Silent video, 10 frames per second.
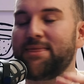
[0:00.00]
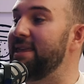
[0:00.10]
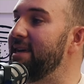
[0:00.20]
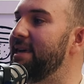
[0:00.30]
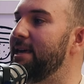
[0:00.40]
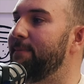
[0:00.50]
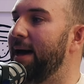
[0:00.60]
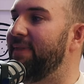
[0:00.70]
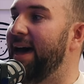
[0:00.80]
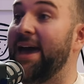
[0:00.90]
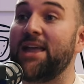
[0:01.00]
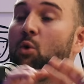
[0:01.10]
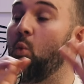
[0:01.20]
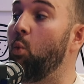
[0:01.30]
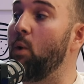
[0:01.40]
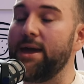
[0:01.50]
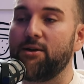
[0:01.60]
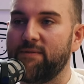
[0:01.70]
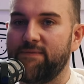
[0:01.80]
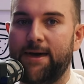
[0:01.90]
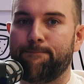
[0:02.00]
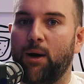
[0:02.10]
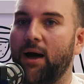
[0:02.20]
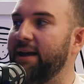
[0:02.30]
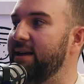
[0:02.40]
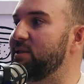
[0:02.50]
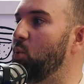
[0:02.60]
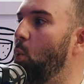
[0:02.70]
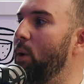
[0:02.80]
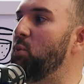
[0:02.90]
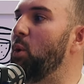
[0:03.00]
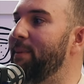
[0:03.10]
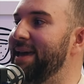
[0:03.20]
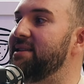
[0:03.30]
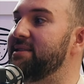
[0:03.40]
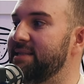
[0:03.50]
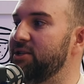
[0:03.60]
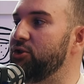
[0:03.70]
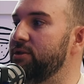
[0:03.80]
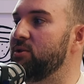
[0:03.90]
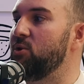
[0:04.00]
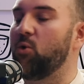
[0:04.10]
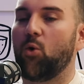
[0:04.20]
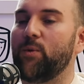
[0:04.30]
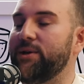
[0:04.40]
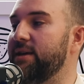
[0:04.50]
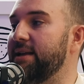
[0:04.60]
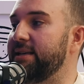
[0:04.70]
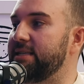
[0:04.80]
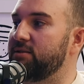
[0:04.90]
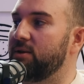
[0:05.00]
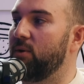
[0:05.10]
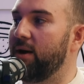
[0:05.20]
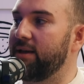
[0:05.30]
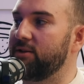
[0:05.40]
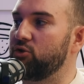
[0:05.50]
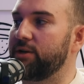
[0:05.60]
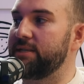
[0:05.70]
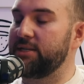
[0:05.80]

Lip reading: thinking about that and aware of that bias when we're making decisions, or we could get ourselves in quite a tricky